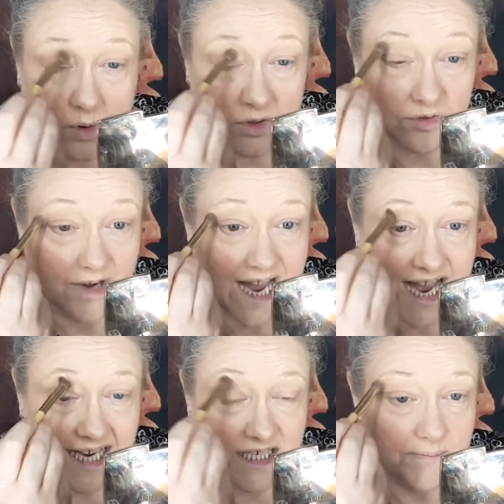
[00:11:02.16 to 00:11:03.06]
watery
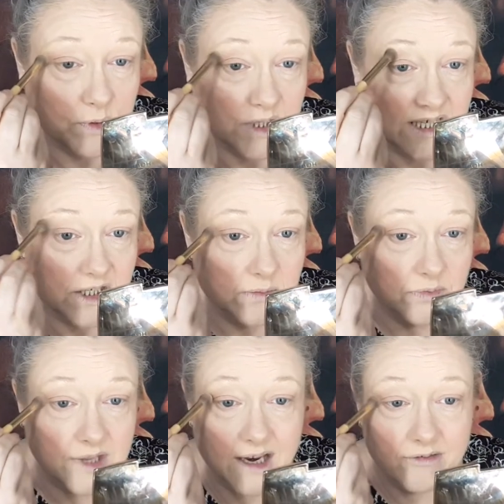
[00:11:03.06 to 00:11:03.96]
eyes, putting
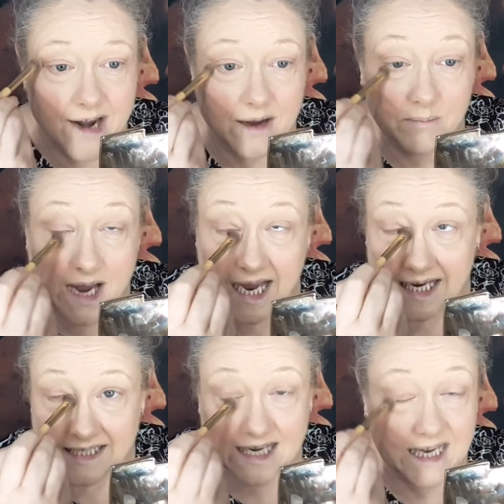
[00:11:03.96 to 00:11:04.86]
something around
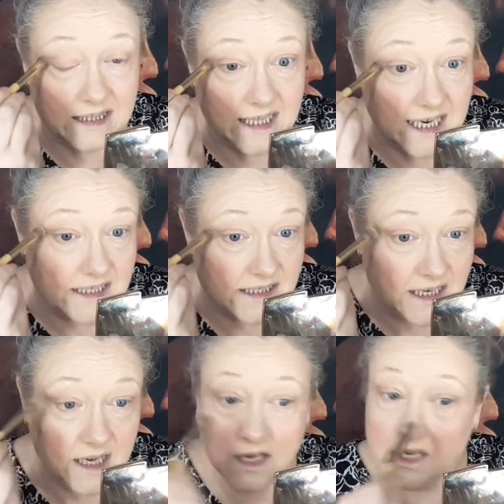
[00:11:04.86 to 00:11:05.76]
my eyes like this